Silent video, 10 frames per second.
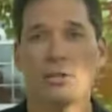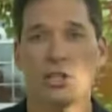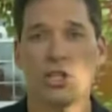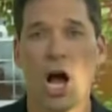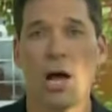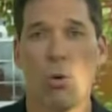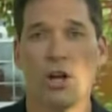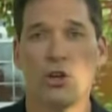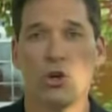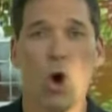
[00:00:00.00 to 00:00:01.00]
Browns did not
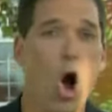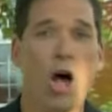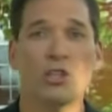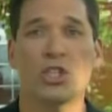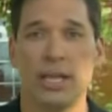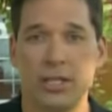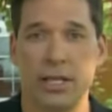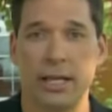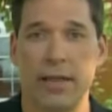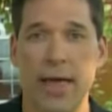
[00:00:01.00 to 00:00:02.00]
want to do all
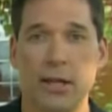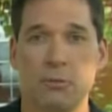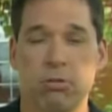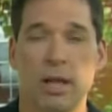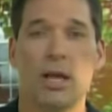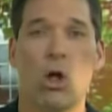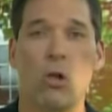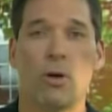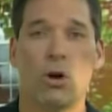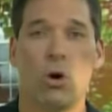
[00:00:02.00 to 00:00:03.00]
season, and that is play
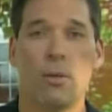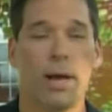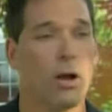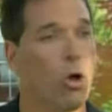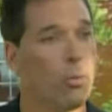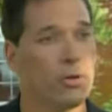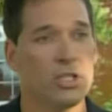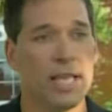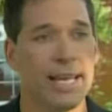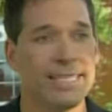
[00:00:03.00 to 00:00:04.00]
Colt McCoy. Mike
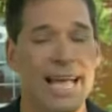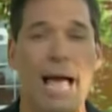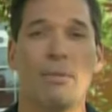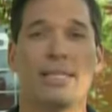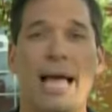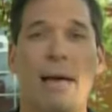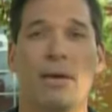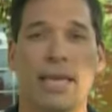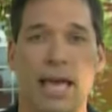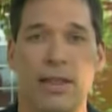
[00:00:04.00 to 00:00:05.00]
Holmgren said it time and
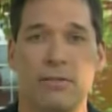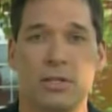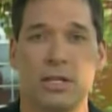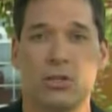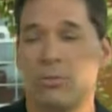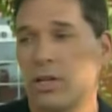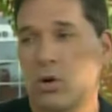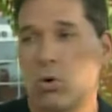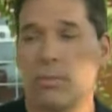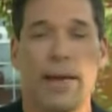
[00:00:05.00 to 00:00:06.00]
time again. They've seen too
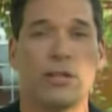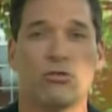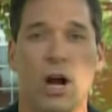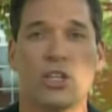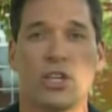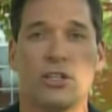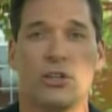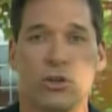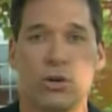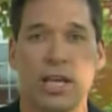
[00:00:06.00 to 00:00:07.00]
many quarterbacks rushed
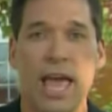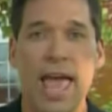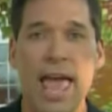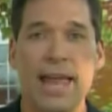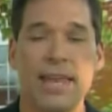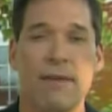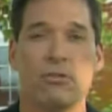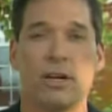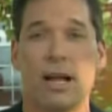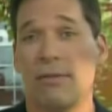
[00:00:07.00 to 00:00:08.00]
into duty and
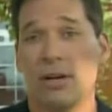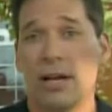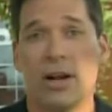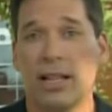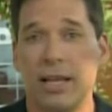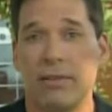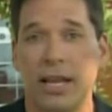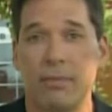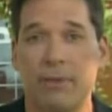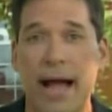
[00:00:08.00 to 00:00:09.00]
never recover. And here in
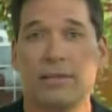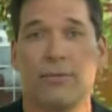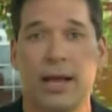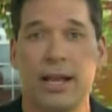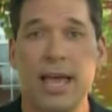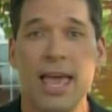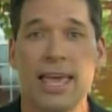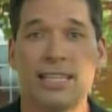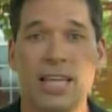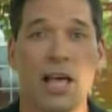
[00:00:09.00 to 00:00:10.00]
Cleveland, any Browns fan
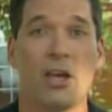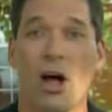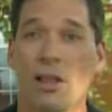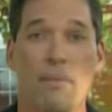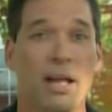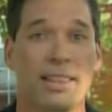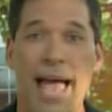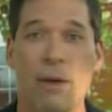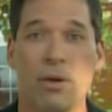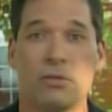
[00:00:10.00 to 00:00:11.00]
can tell you all about
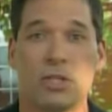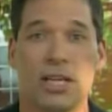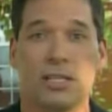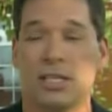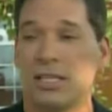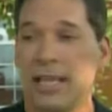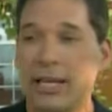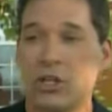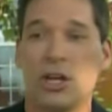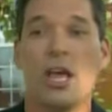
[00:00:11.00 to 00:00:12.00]
that. We've seen a
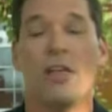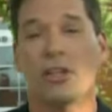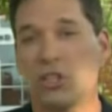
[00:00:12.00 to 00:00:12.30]
succession.